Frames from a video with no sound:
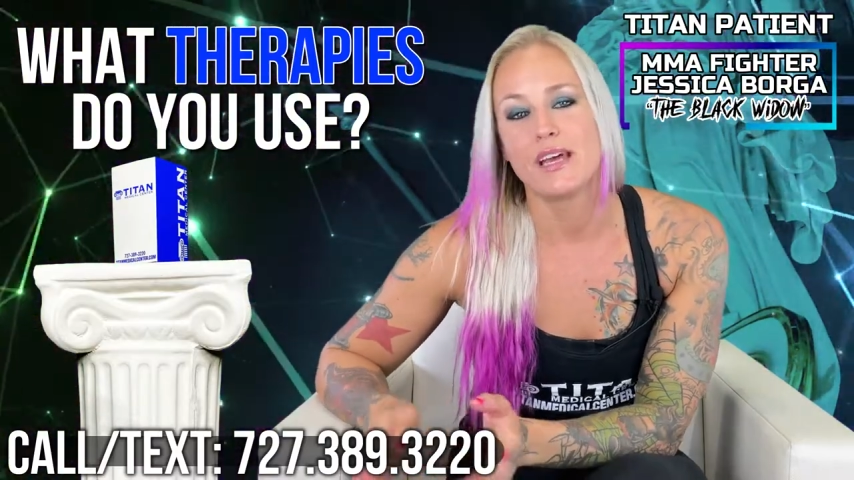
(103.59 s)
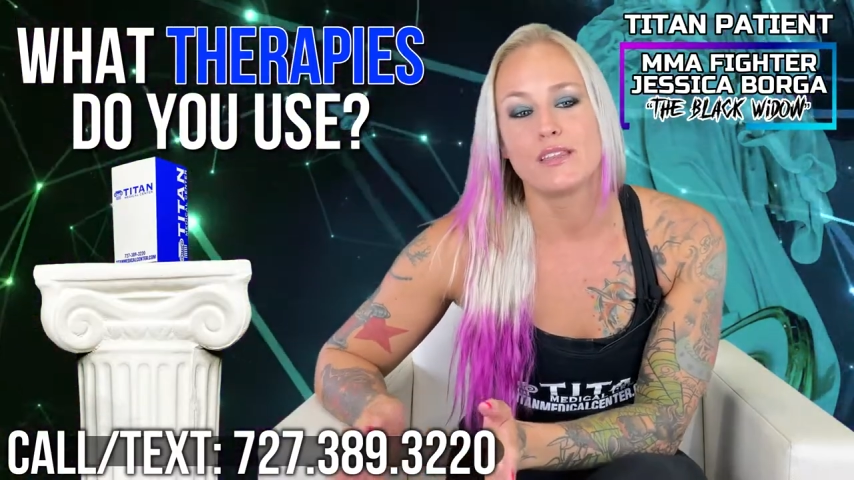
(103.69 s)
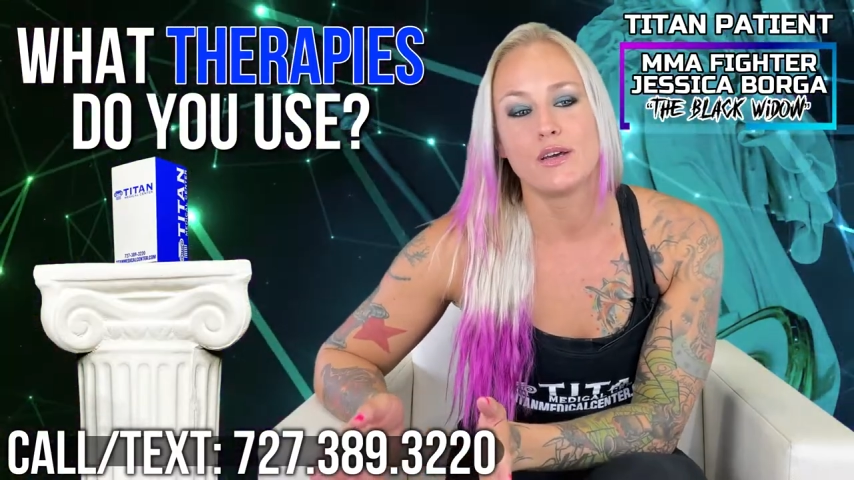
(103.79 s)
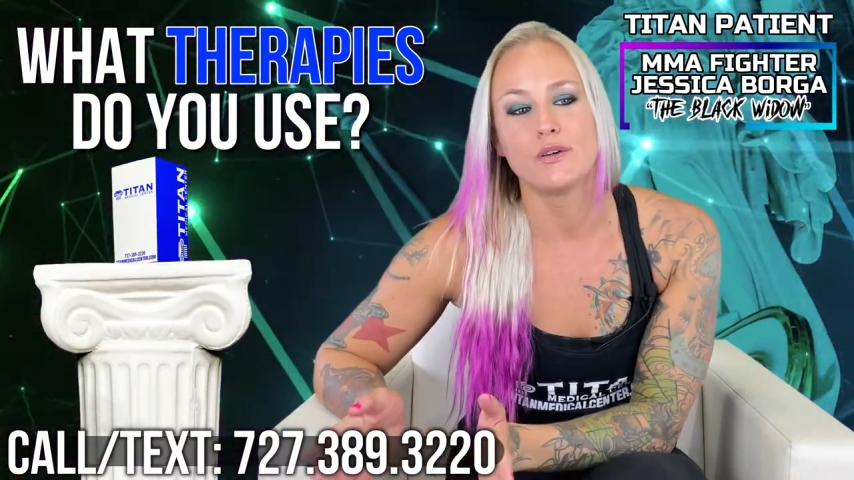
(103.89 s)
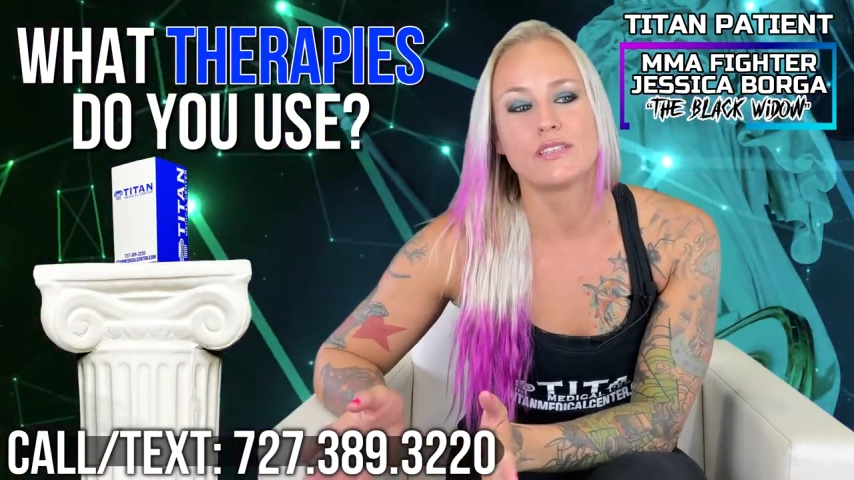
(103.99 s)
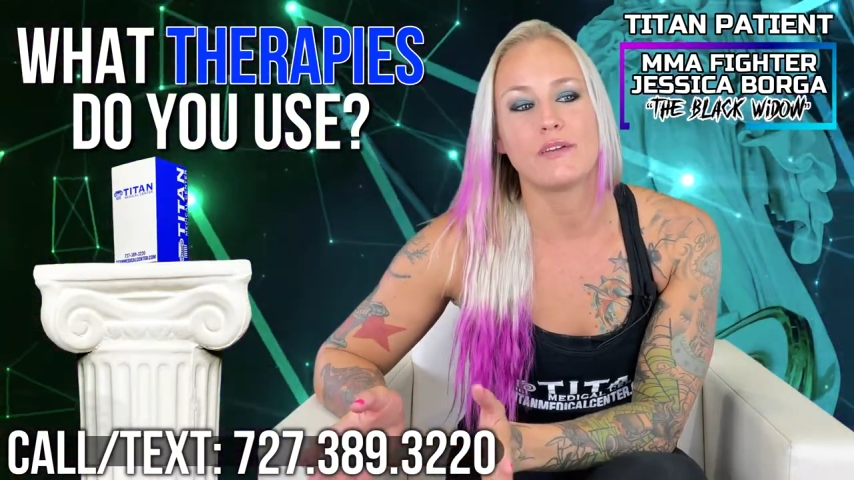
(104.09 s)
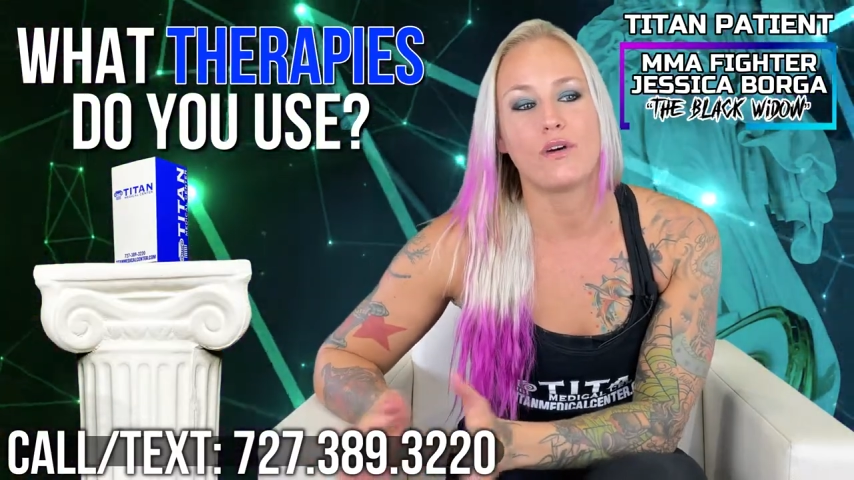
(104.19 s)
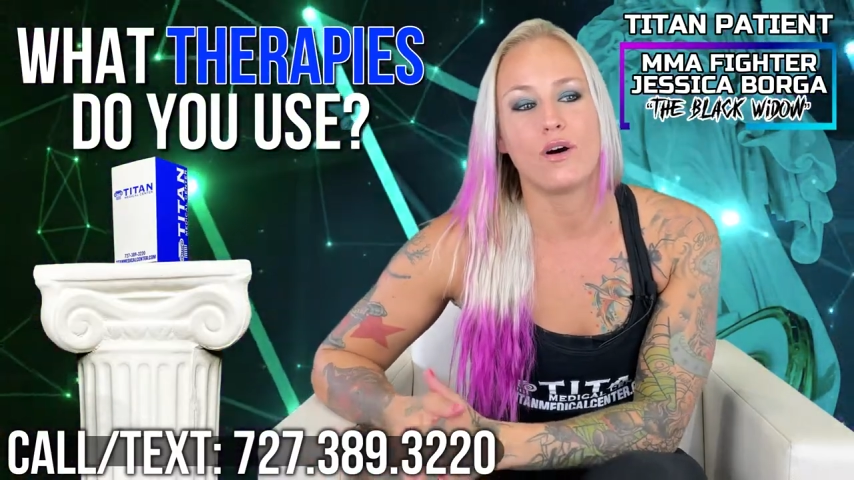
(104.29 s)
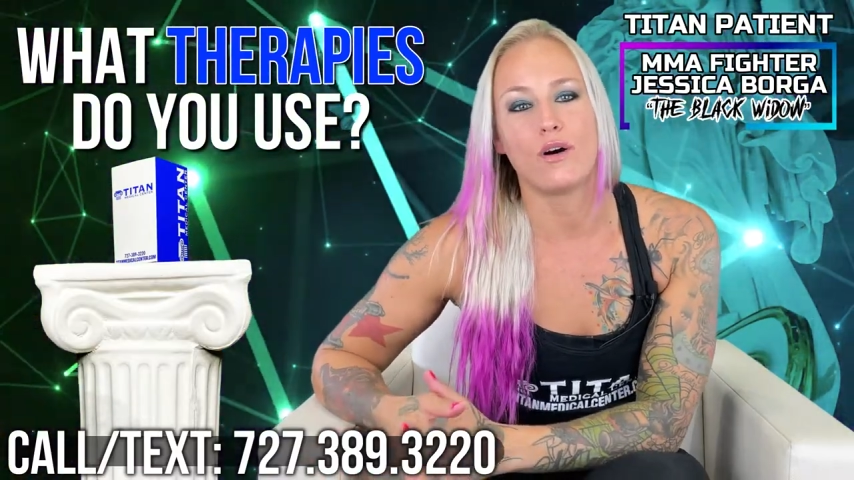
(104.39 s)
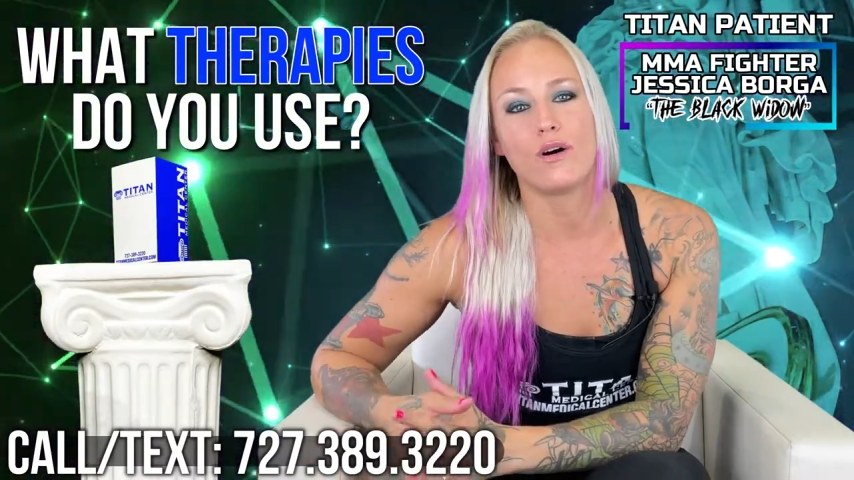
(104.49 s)
Those have
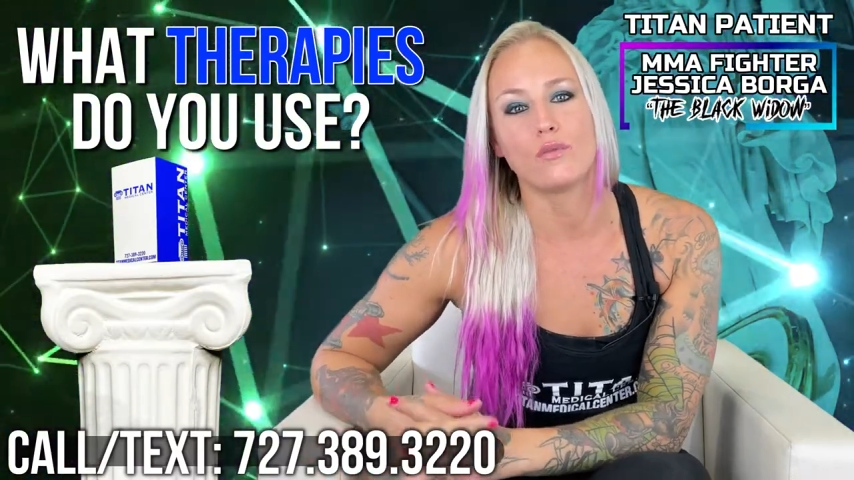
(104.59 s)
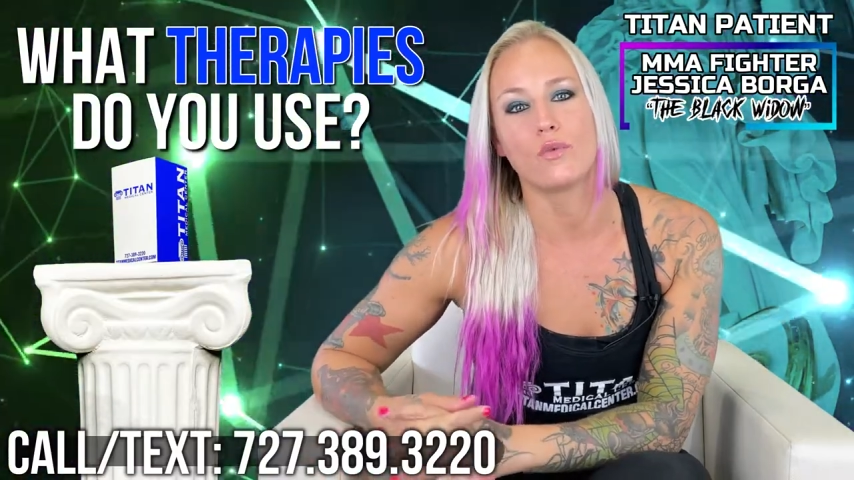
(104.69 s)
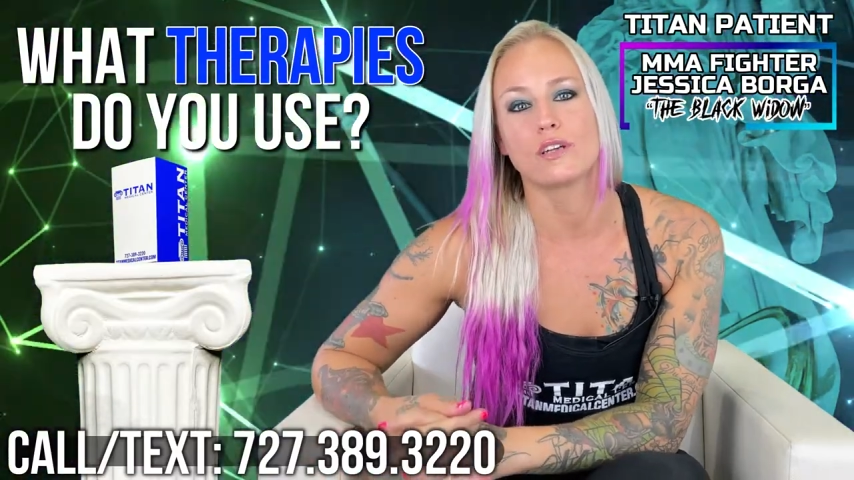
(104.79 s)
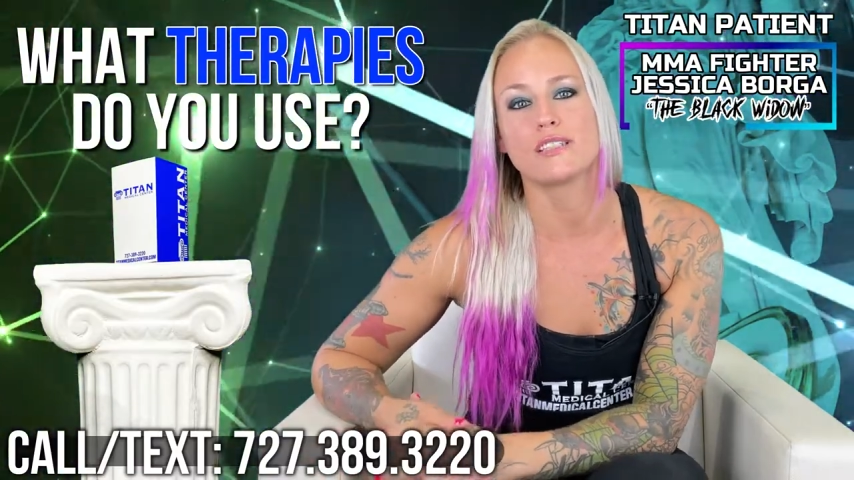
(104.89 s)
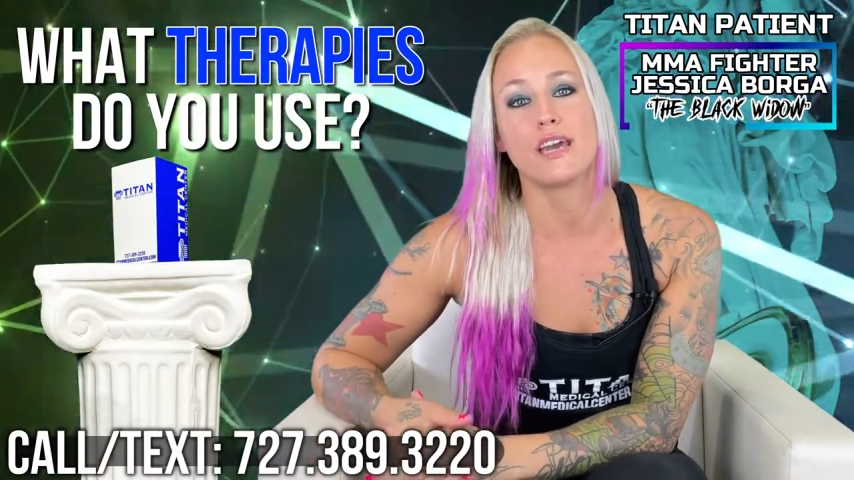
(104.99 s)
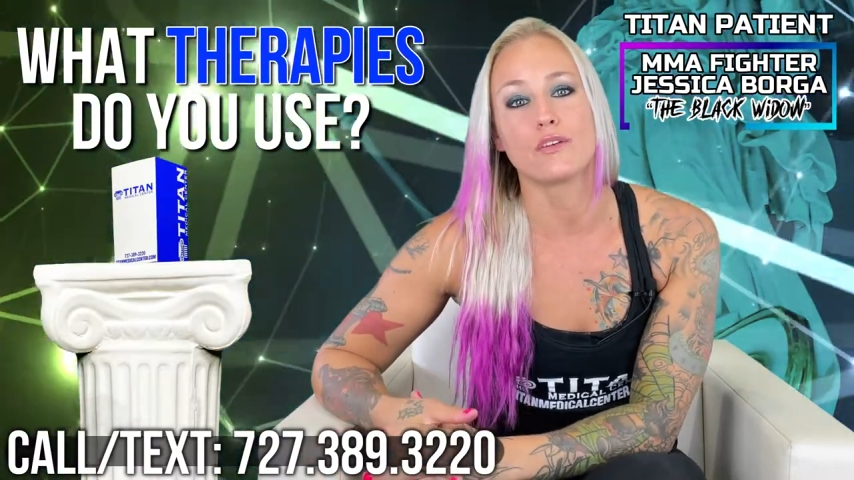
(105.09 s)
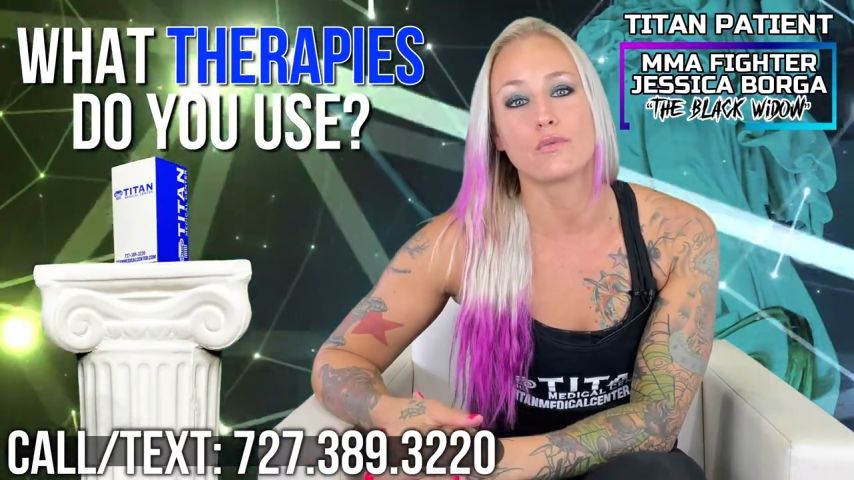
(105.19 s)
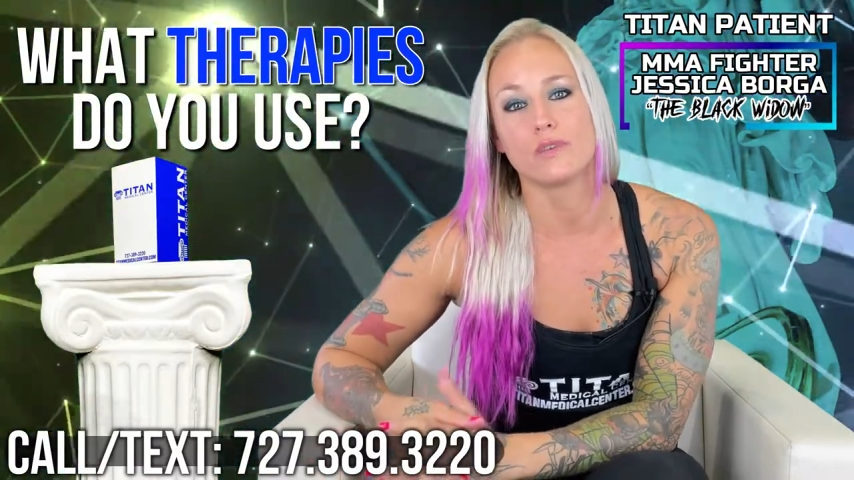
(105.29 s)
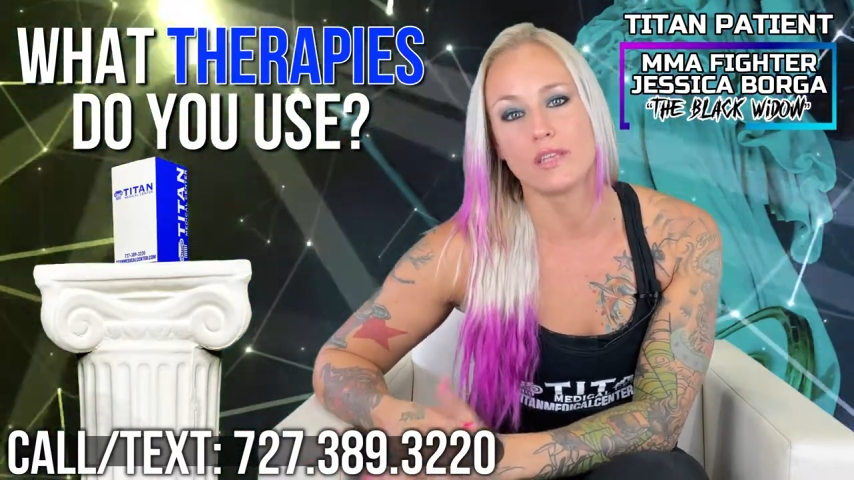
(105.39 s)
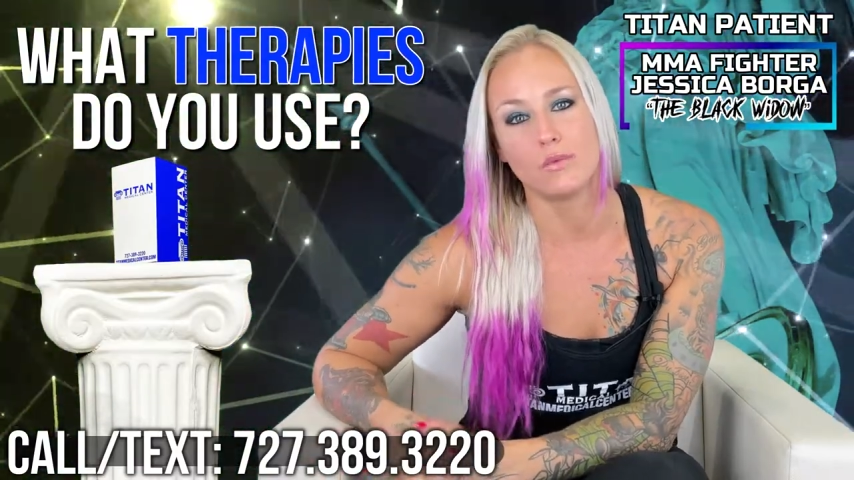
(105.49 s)
all worked together
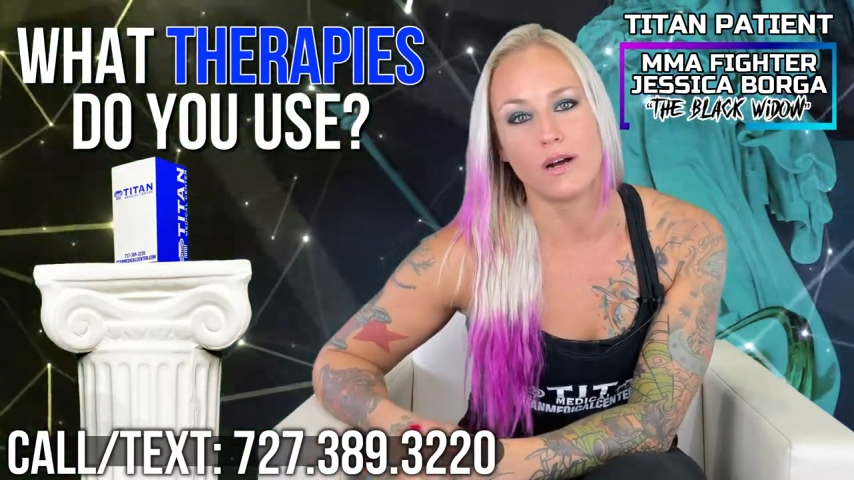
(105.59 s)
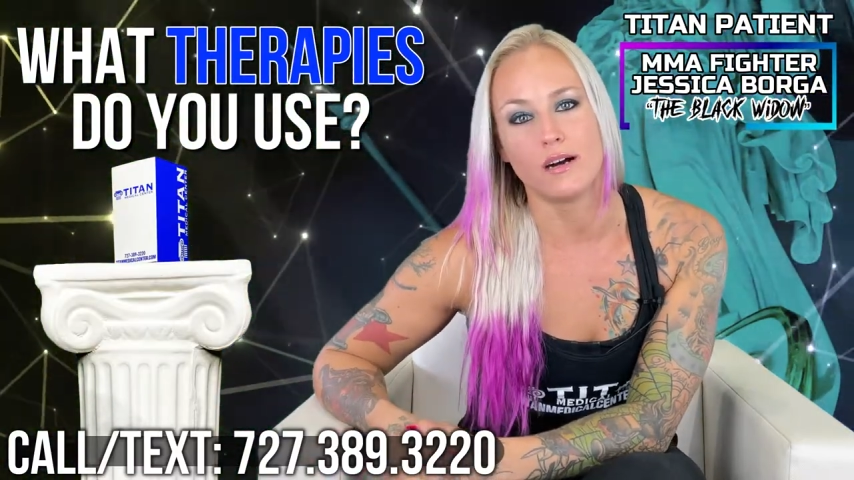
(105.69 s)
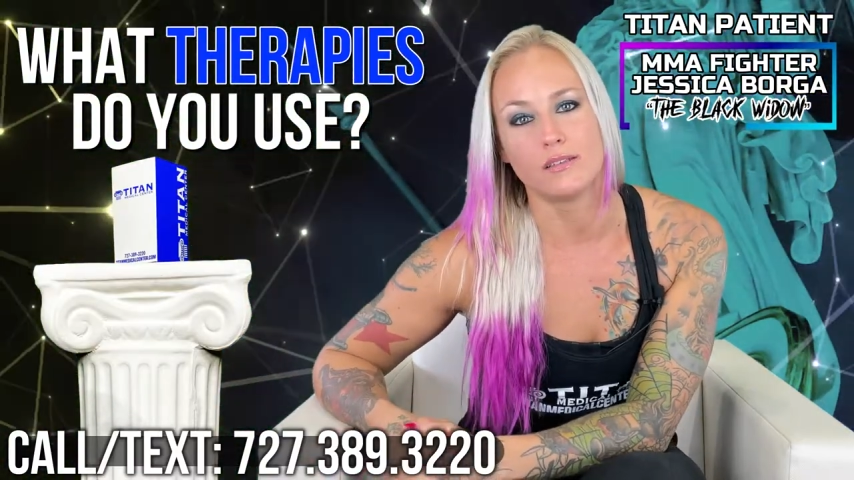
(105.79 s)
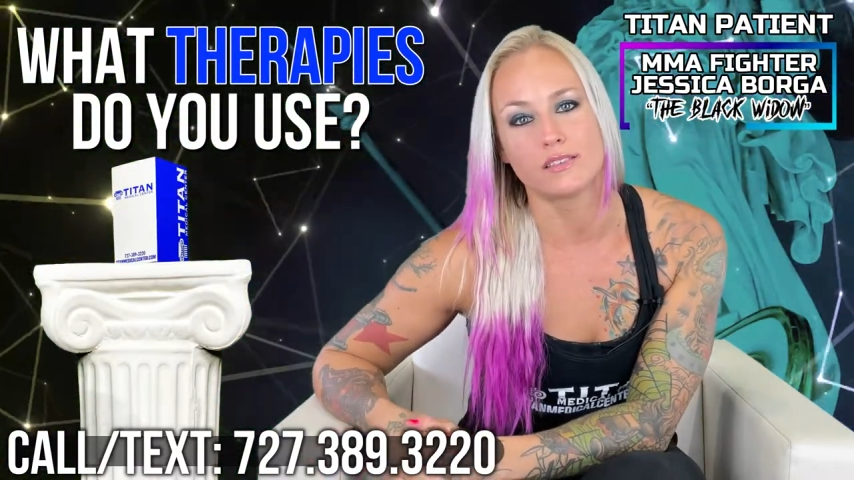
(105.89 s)
really well